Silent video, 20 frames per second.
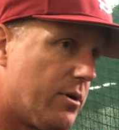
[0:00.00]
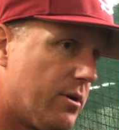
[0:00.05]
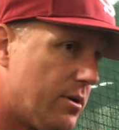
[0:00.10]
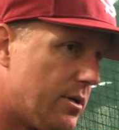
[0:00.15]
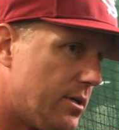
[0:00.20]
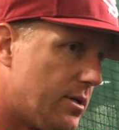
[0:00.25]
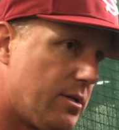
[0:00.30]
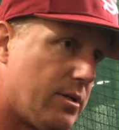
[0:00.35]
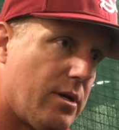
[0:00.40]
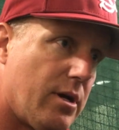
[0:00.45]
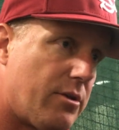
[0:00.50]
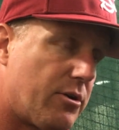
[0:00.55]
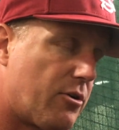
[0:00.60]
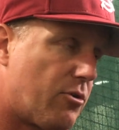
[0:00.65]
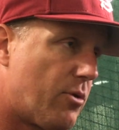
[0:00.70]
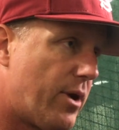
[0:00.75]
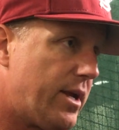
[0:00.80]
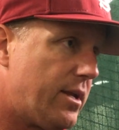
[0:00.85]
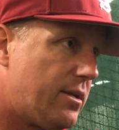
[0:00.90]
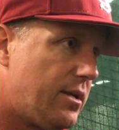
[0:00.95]
We're another
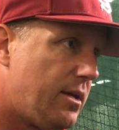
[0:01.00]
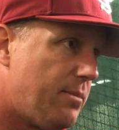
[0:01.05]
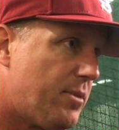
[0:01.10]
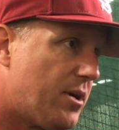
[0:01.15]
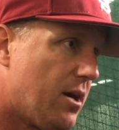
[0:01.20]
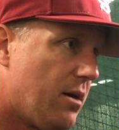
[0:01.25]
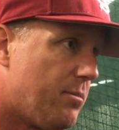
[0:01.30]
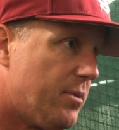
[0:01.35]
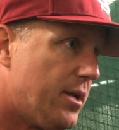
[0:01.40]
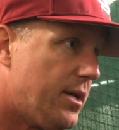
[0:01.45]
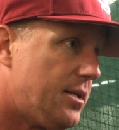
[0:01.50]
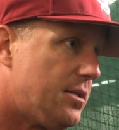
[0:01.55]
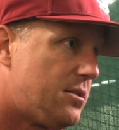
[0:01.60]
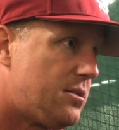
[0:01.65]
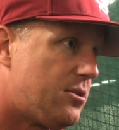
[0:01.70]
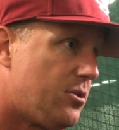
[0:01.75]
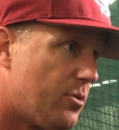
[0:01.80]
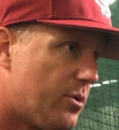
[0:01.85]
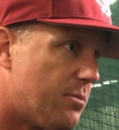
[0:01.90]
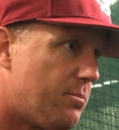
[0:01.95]
great team coming in,
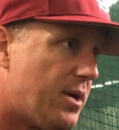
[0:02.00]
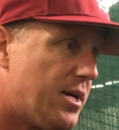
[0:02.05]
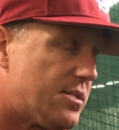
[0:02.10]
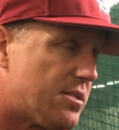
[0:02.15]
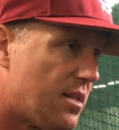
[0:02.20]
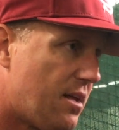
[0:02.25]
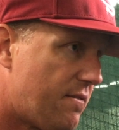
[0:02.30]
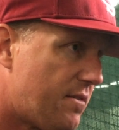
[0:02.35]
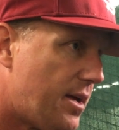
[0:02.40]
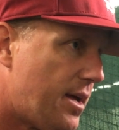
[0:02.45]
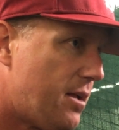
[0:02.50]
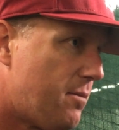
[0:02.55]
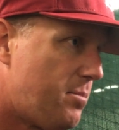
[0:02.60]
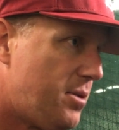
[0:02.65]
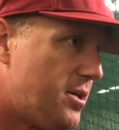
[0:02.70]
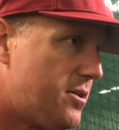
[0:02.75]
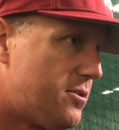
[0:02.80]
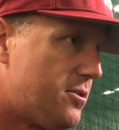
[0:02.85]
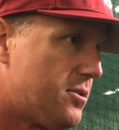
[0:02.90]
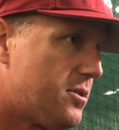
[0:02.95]
two of the best left-handed
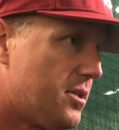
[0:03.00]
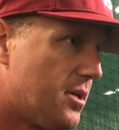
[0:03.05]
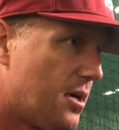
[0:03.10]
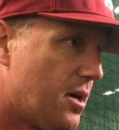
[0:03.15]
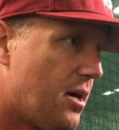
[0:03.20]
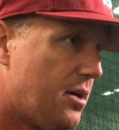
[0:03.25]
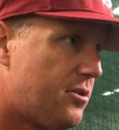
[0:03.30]
pitchers in the